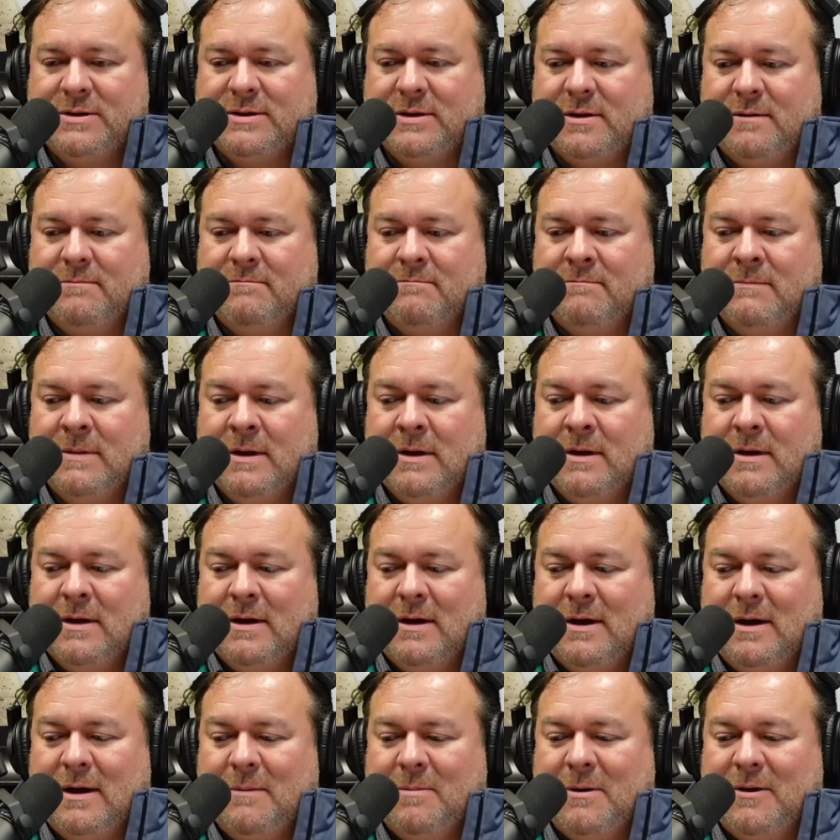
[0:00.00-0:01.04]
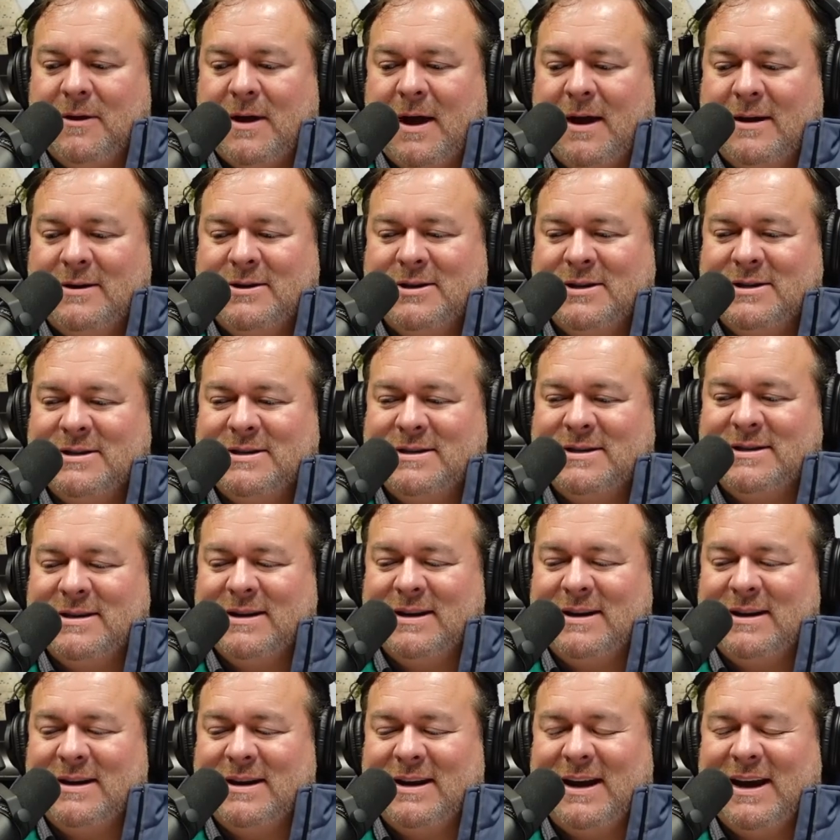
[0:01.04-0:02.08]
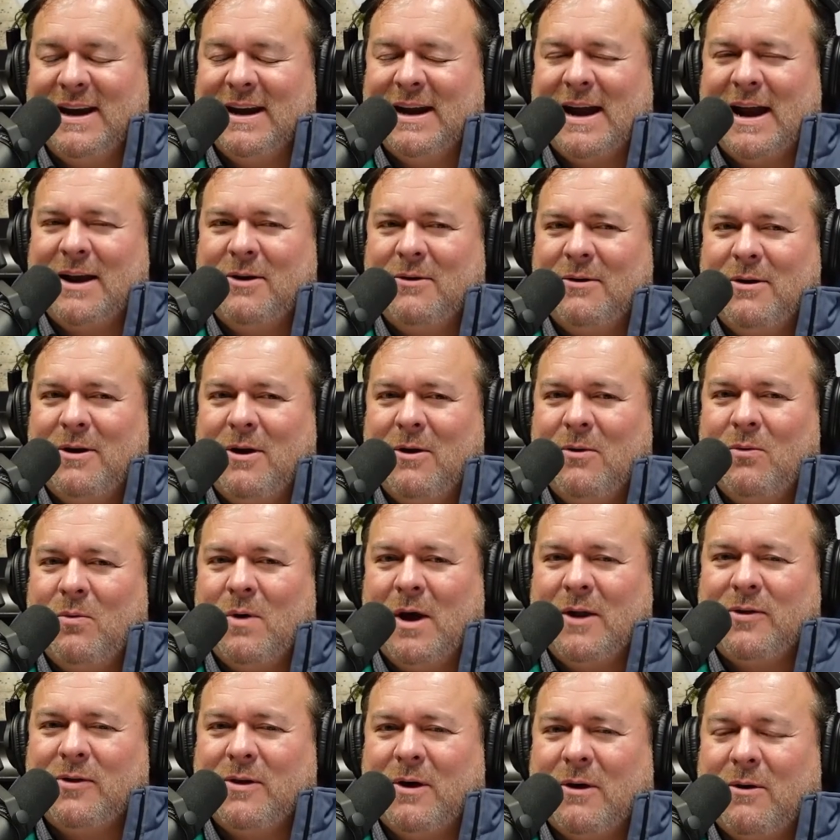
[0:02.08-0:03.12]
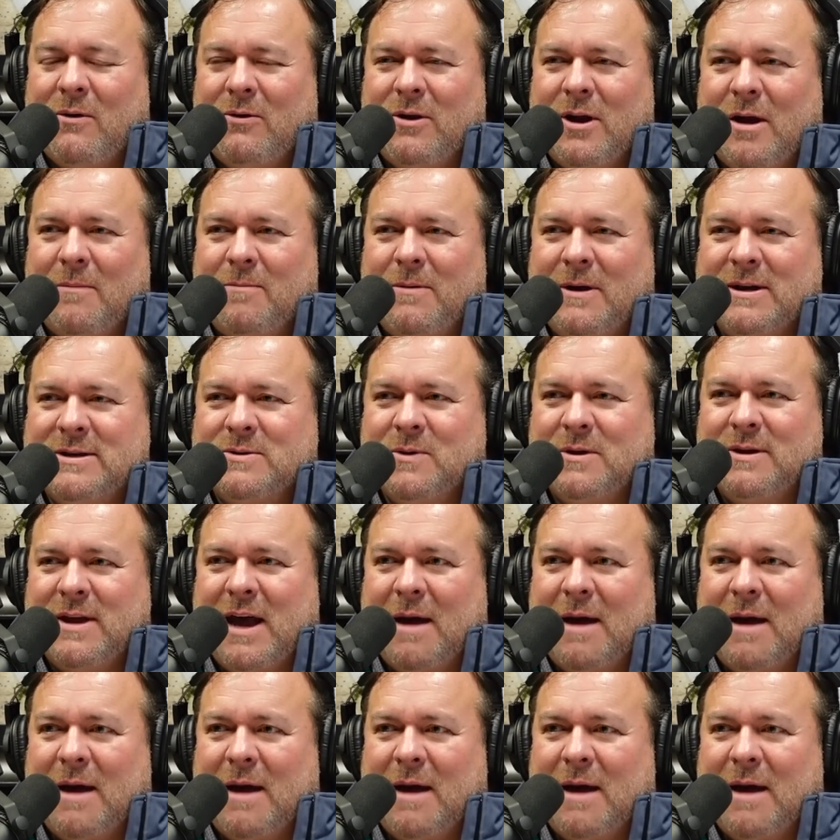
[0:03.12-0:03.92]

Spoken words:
them. But I don't know what the holdup is with that.